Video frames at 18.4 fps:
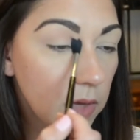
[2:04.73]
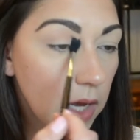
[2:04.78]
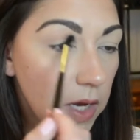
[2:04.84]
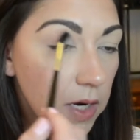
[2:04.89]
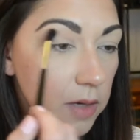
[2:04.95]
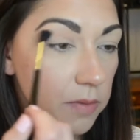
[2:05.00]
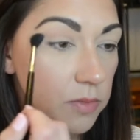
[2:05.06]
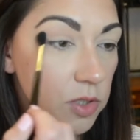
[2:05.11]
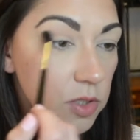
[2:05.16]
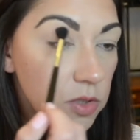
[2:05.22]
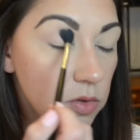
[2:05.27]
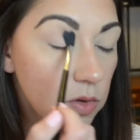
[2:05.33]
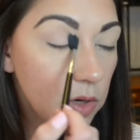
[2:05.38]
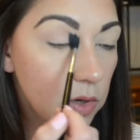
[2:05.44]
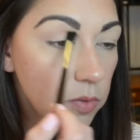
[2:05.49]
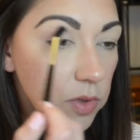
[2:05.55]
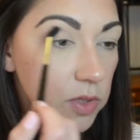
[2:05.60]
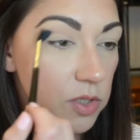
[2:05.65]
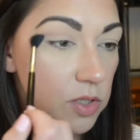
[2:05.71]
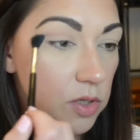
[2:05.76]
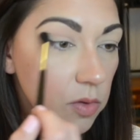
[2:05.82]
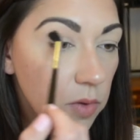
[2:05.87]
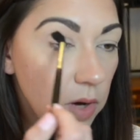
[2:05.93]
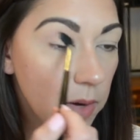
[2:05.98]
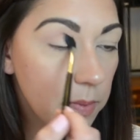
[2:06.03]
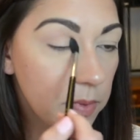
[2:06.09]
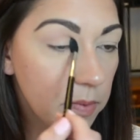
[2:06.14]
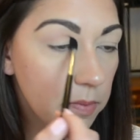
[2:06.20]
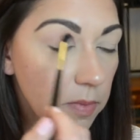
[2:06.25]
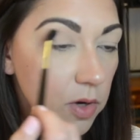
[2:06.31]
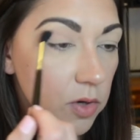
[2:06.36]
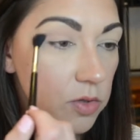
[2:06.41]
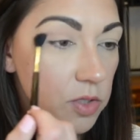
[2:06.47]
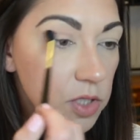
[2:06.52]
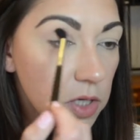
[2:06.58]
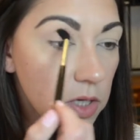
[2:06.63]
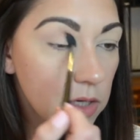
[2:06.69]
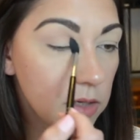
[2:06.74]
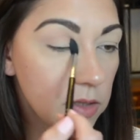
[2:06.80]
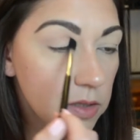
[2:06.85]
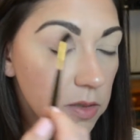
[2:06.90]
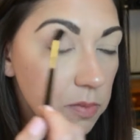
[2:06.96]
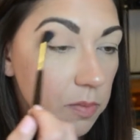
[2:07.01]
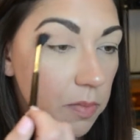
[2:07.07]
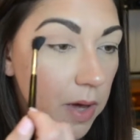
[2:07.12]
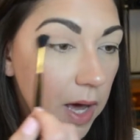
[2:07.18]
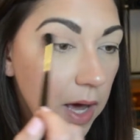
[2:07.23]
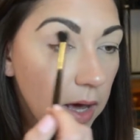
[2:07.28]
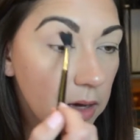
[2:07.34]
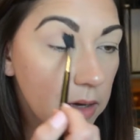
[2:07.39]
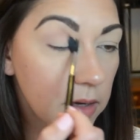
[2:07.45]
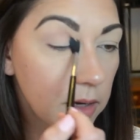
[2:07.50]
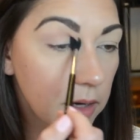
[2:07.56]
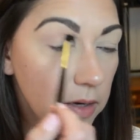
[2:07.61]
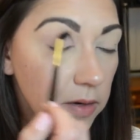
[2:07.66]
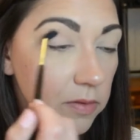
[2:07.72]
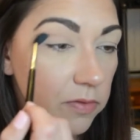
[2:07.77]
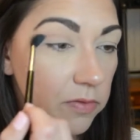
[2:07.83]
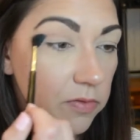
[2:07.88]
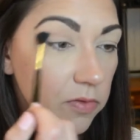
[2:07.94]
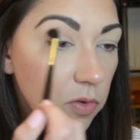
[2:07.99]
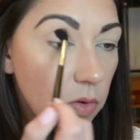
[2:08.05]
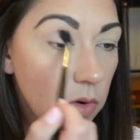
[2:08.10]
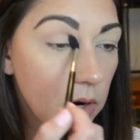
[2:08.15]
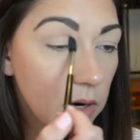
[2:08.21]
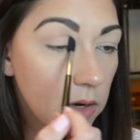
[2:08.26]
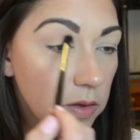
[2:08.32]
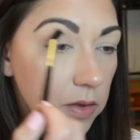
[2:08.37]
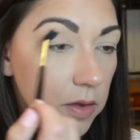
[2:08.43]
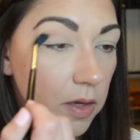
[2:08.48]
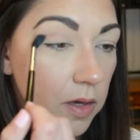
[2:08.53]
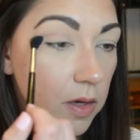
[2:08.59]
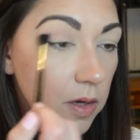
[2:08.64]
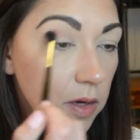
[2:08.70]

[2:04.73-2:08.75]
And I'm just doing windshield wiper motions back and forth.